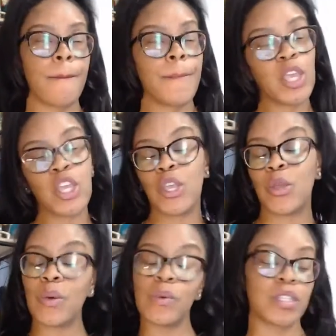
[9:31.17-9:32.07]

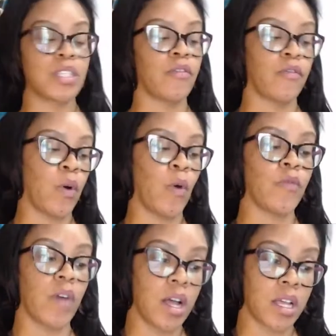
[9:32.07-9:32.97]
beautiful
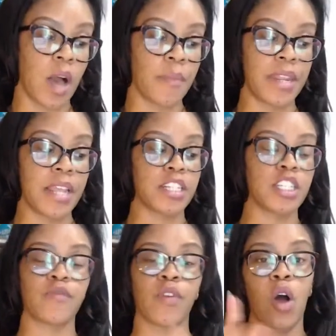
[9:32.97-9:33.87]
font
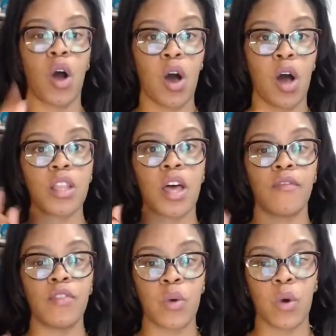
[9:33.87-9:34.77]
combinations for all
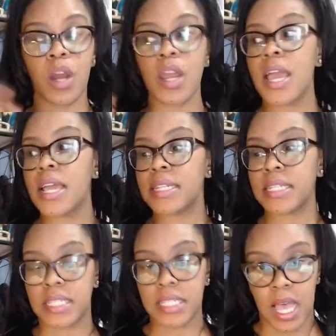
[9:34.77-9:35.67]
of your
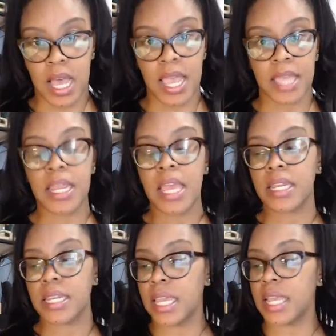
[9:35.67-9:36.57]
design
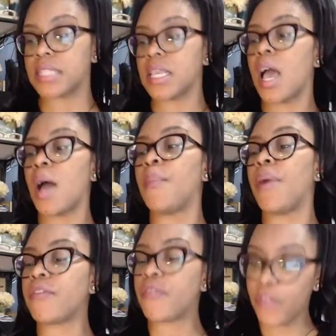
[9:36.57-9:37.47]
needs.
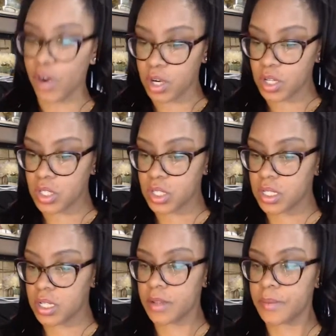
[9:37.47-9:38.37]
But first,